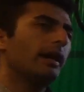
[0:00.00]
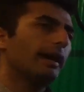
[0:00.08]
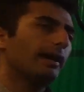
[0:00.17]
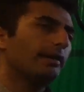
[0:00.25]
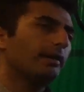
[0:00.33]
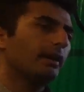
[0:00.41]

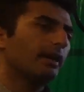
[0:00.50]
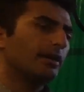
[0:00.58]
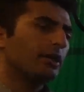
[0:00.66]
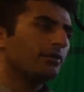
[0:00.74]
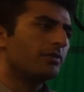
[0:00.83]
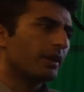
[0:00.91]
and
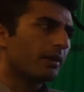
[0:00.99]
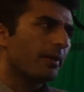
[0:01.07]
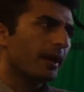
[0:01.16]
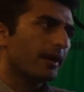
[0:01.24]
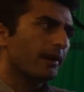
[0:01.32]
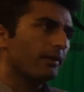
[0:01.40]
you
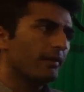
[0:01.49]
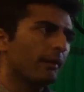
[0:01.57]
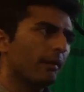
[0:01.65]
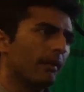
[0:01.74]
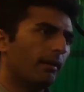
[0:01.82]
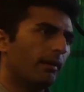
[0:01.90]
recommend,
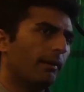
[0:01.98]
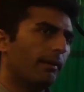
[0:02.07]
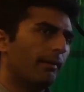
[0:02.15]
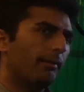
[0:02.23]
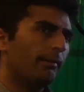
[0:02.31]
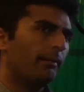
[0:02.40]

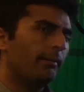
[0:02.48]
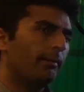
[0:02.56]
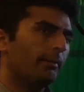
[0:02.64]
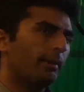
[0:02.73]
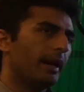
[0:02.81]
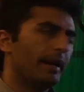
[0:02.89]

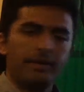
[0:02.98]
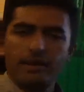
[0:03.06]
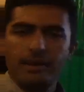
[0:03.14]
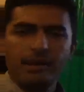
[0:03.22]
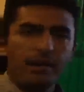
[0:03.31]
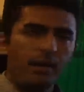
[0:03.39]
and
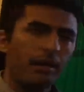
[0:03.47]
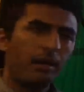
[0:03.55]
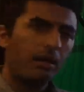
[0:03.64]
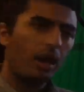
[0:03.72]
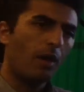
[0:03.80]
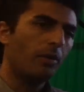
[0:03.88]
then
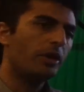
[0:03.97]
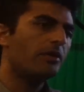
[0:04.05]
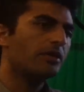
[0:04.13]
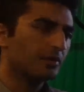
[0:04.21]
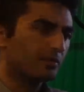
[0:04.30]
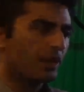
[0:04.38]
I want to use
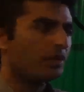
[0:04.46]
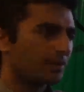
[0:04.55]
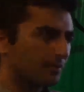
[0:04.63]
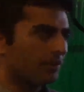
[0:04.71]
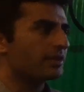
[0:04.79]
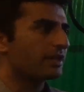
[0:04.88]
as much
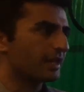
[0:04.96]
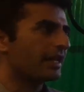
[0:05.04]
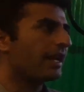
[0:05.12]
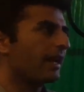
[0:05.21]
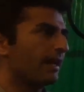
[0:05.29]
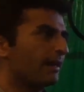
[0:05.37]
input as I
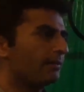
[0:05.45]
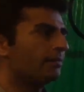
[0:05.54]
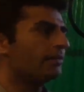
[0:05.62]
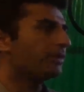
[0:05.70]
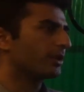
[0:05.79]
can before